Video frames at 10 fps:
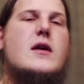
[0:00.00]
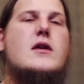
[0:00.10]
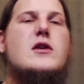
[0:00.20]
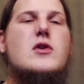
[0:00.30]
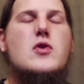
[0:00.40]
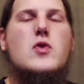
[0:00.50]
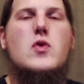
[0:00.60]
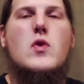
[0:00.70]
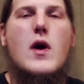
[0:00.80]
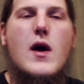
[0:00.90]

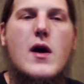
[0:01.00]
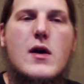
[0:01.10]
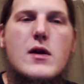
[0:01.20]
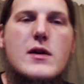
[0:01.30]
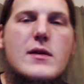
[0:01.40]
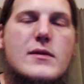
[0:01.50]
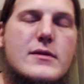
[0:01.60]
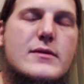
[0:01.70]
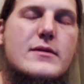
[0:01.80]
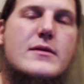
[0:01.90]
You are
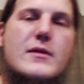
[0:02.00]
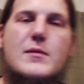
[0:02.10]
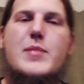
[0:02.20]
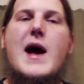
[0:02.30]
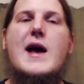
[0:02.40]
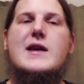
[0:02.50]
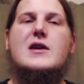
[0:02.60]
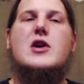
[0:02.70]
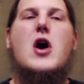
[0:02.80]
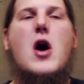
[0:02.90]

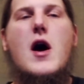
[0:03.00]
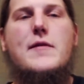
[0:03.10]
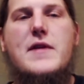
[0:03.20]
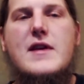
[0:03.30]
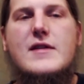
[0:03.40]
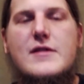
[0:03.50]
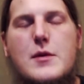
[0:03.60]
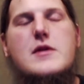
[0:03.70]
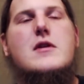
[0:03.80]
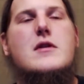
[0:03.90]
buying coffees
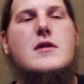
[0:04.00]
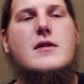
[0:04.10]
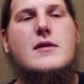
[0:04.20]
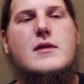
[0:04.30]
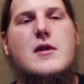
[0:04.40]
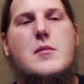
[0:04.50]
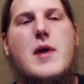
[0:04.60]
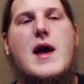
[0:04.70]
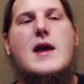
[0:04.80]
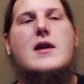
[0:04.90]
with your
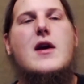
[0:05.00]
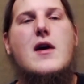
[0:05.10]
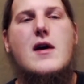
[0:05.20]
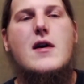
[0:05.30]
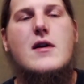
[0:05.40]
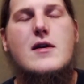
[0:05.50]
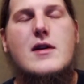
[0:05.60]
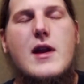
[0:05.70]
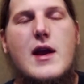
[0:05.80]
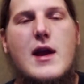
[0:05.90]
bank card,